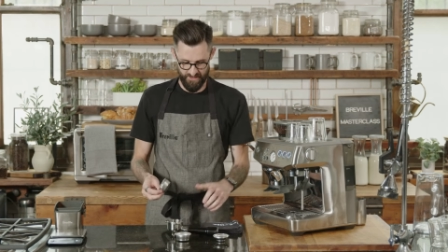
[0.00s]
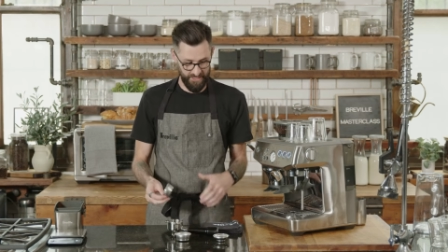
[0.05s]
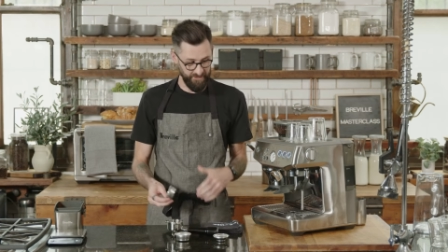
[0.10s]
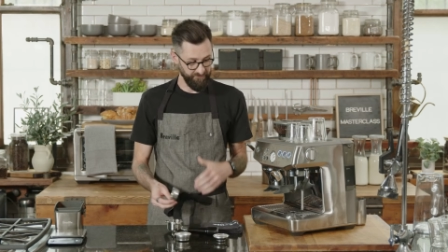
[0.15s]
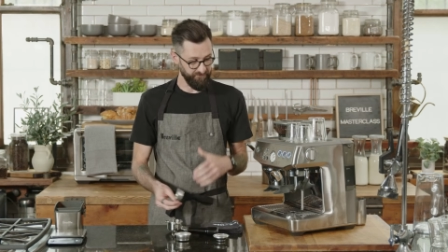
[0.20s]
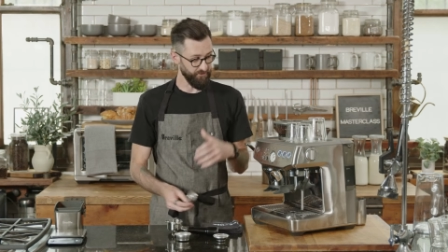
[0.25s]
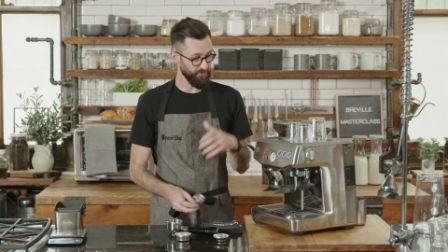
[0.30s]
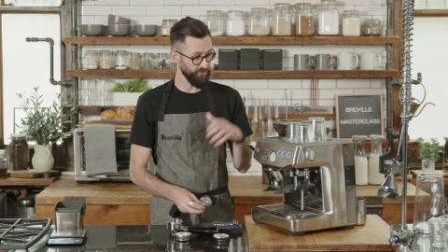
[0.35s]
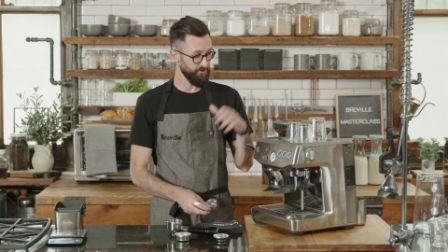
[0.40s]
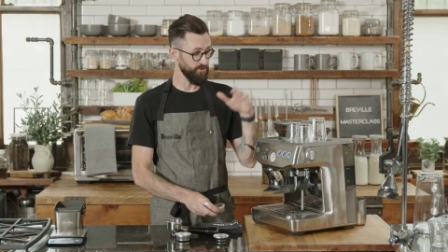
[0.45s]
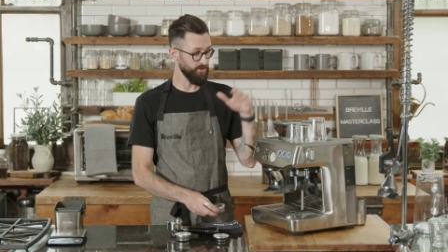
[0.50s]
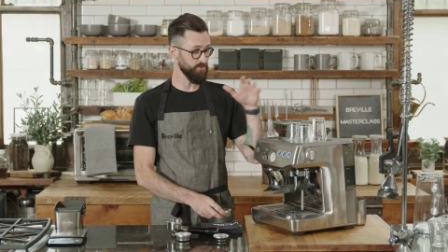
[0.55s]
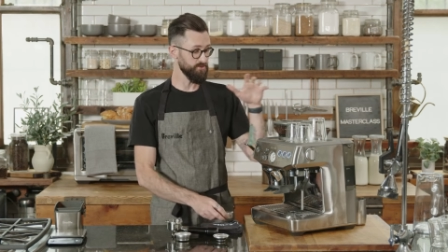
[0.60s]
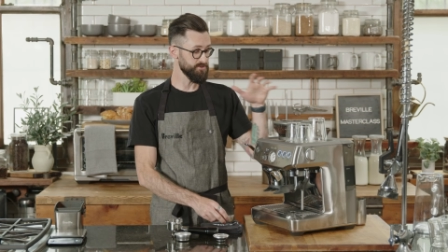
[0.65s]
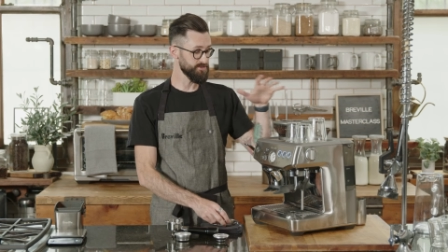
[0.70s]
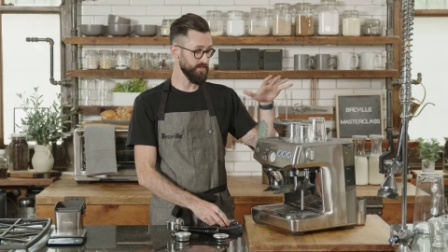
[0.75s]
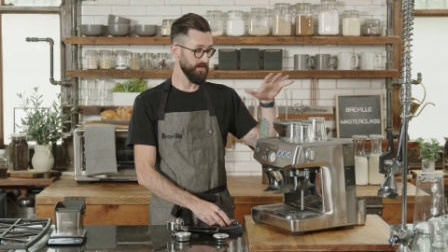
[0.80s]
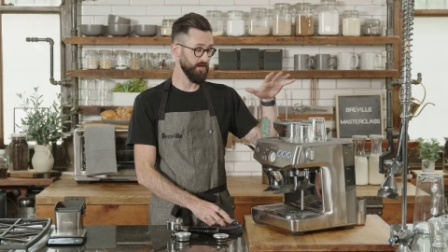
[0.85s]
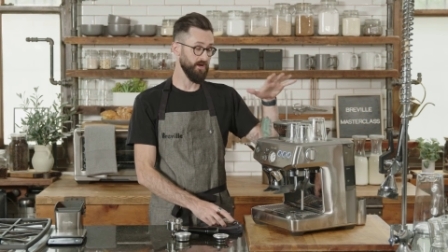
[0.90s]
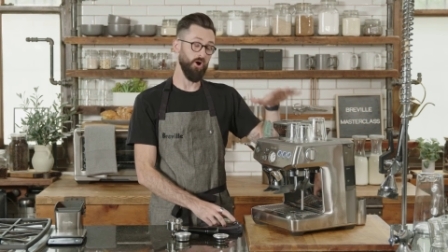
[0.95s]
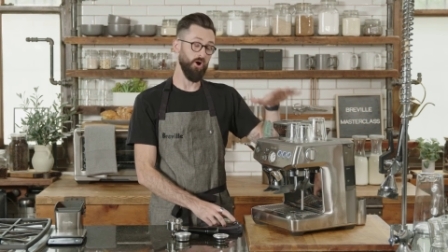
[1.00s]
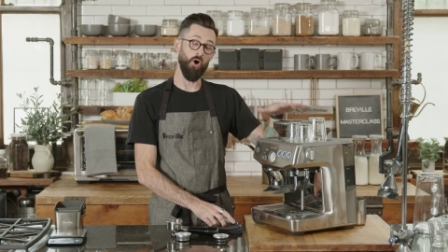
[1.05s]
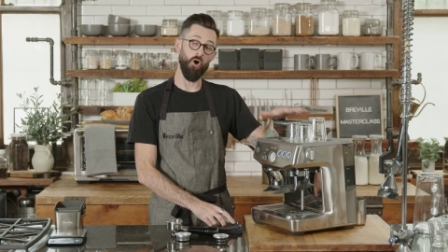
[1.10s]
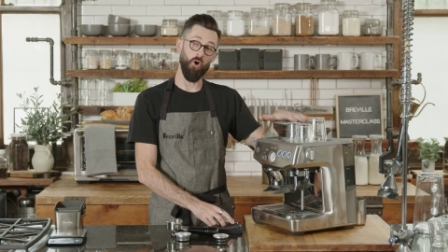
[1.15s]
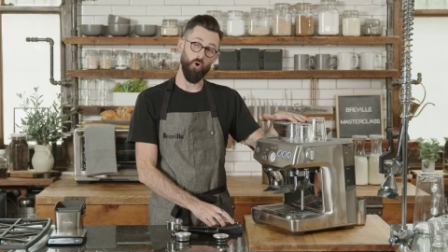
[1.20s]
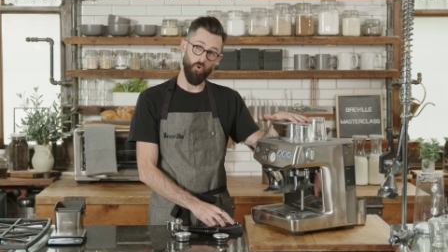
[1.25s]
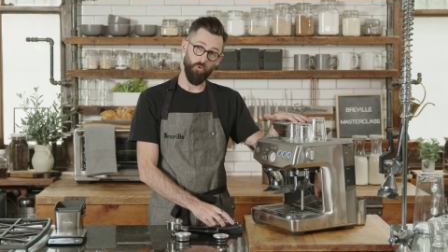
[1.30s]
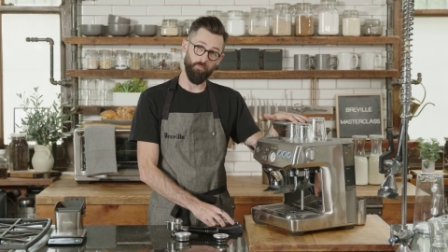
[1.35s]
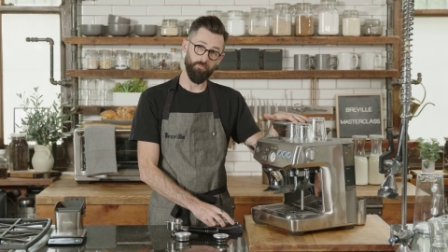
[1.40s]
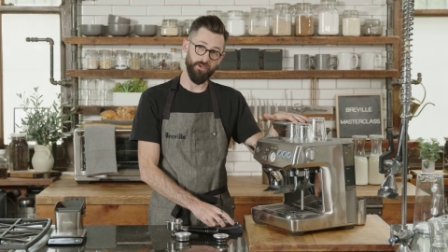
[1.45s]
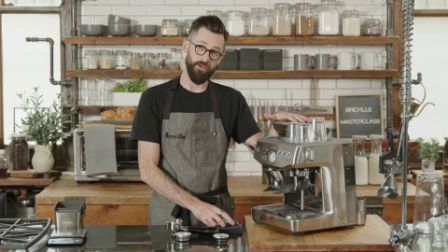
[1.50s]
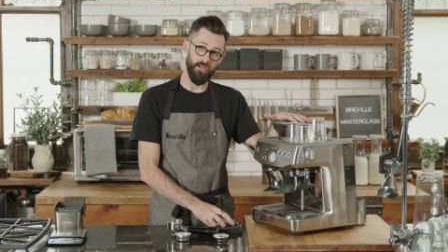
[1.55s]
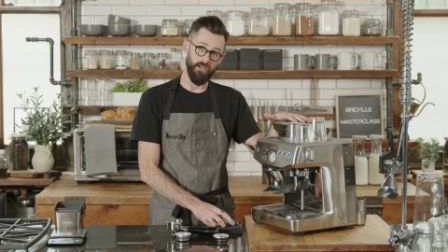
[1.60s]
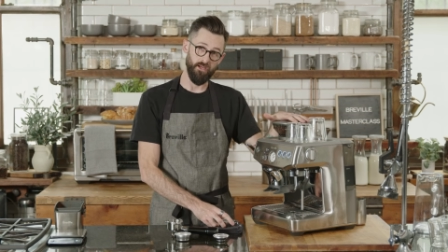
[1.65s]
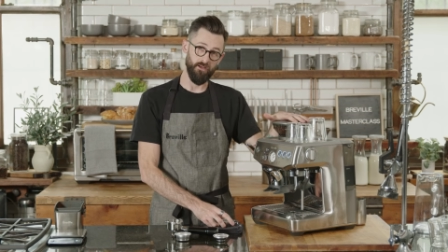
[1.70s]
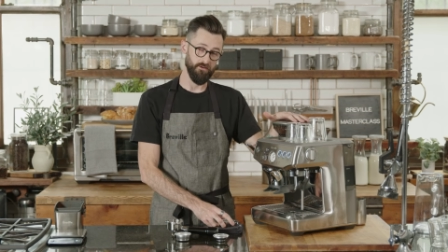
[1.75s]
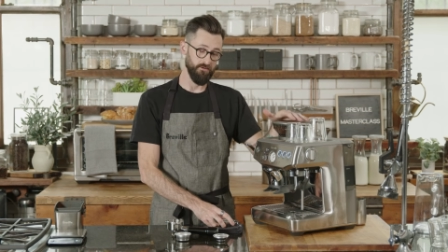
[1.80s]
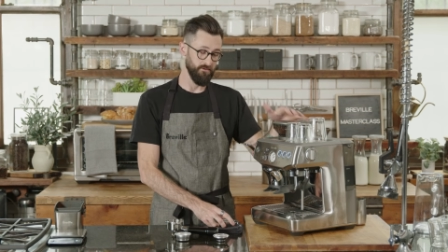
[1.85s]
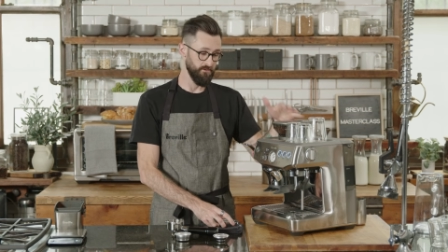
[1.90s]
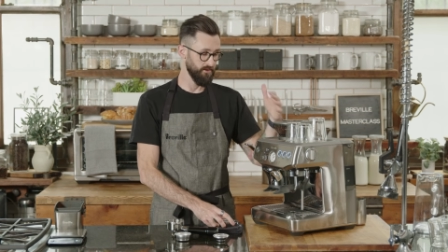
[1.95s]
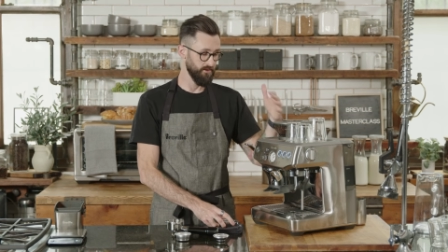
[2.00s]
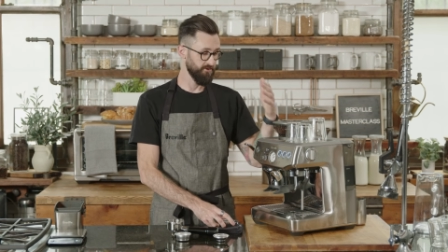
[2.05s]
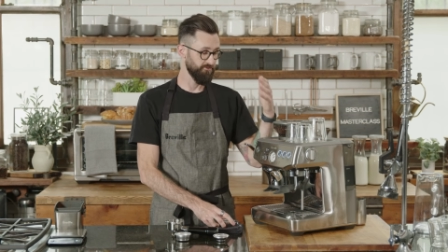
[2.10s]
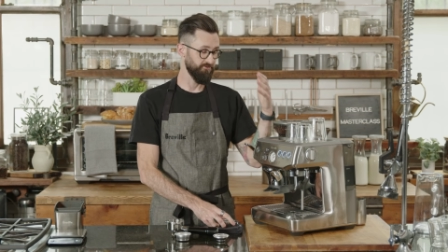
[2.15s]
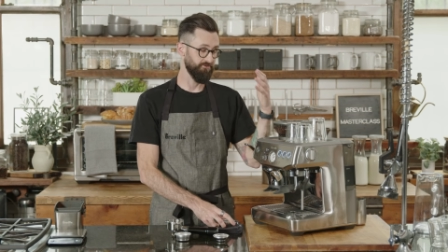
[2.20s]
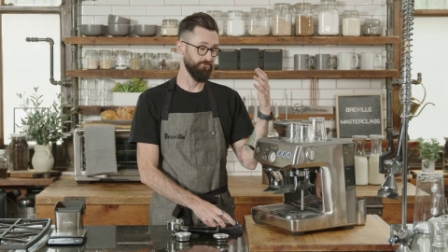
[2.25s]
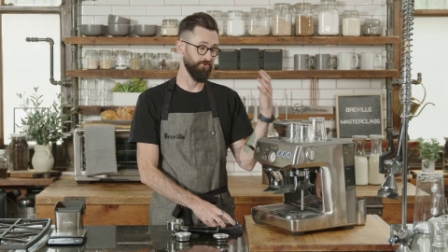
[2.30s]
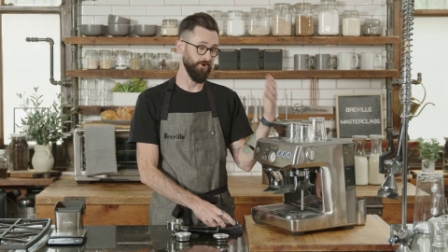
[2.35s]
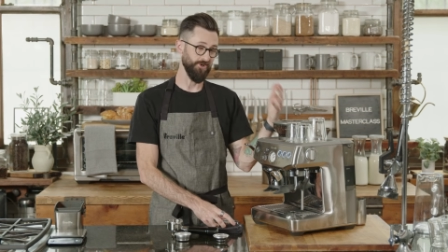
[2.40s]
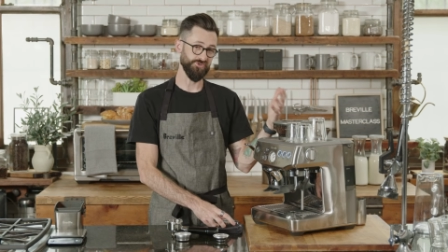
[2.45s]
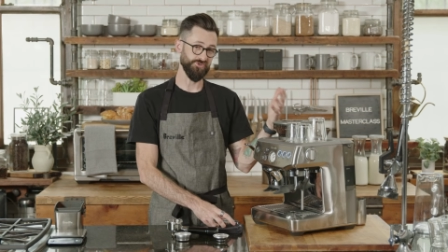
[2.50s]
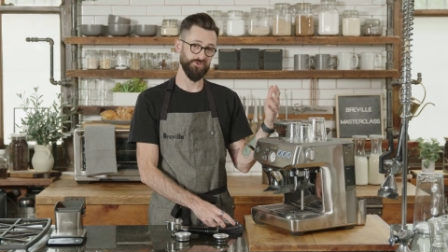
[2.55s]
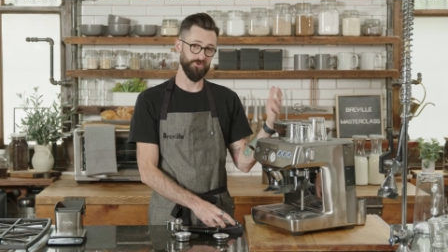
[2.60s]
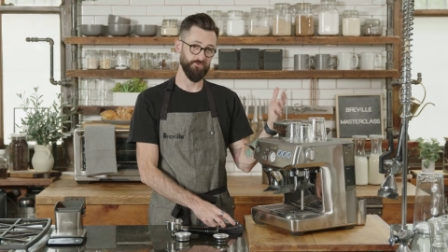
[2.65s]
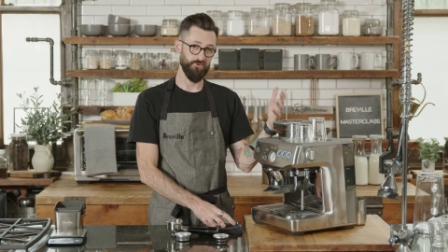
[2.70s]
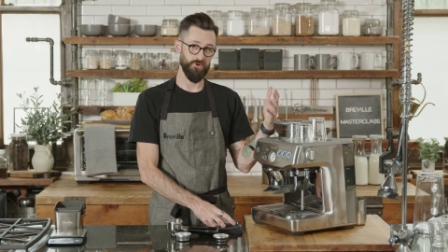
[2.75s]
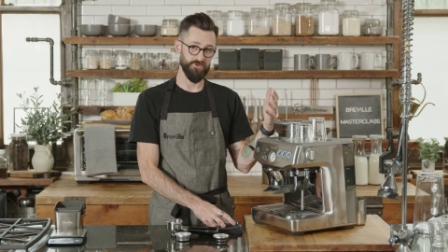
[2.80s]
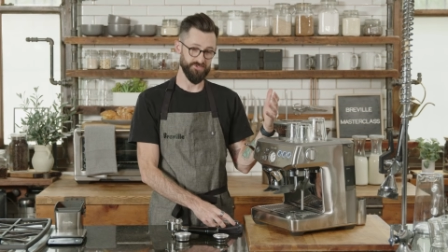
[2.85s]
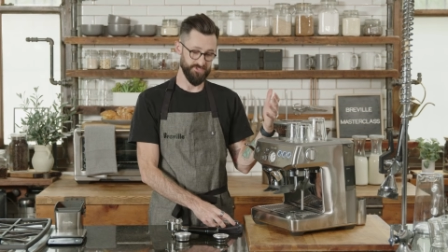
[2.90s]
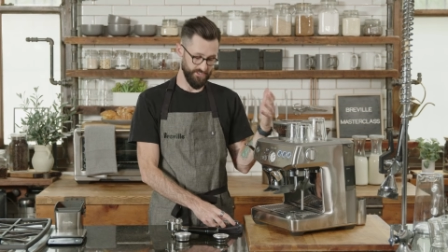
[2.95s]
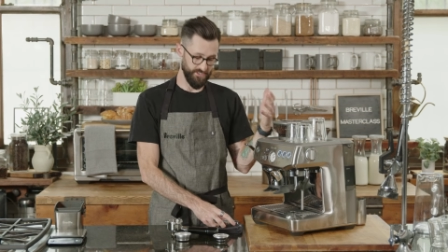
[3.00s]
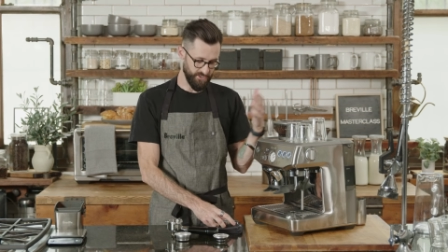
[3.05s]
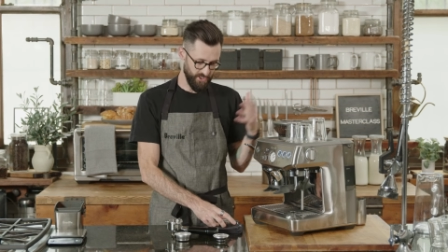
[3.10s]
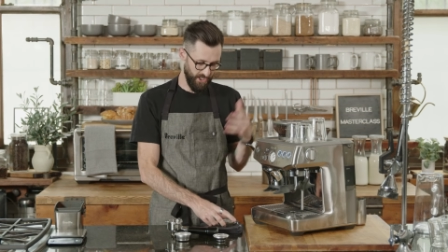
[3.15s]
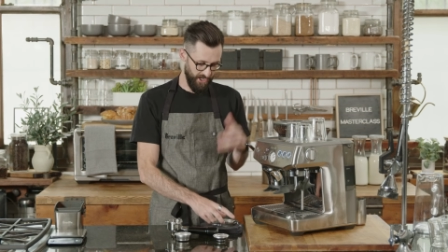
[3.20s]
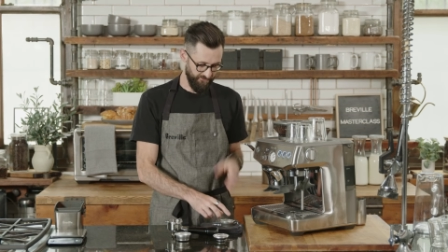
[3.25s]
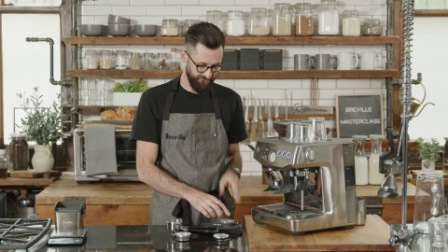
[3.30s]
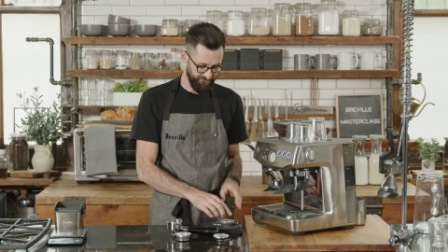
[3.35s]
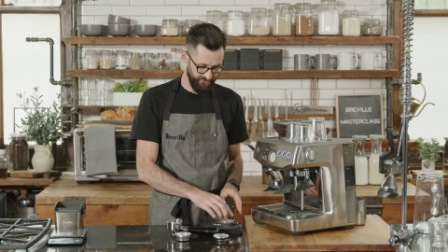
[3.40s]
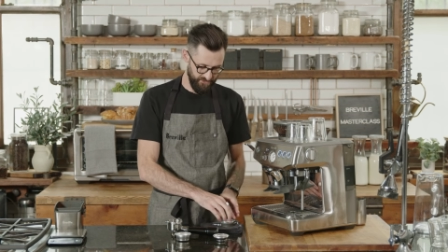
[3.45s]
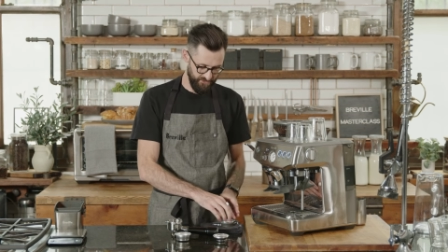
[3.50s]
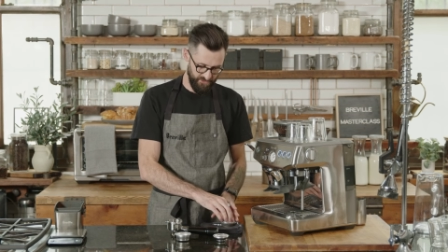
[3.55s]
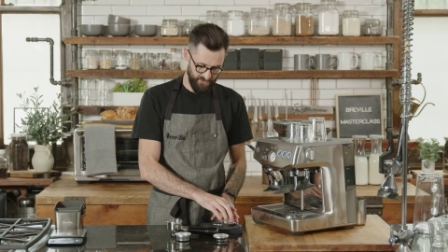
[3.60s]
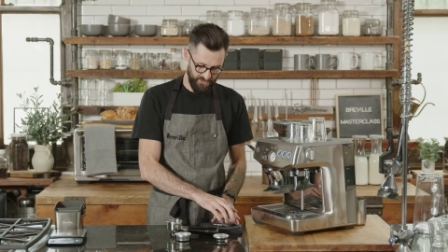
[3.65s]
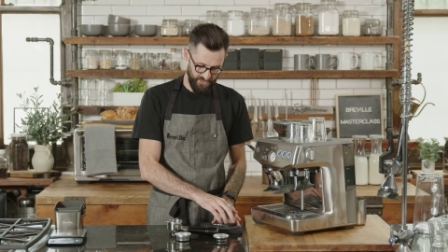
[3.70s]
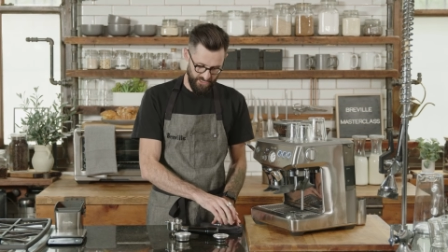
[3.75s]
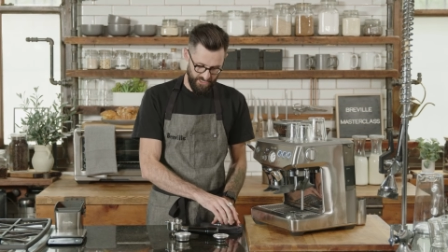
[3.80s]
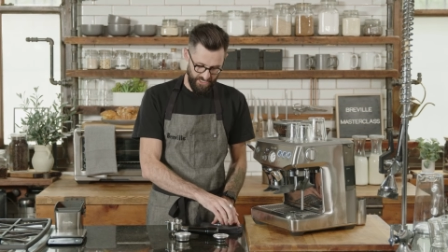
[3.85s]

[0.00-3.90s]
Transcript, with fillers: If you're using whole bean, freshly roasted coffee,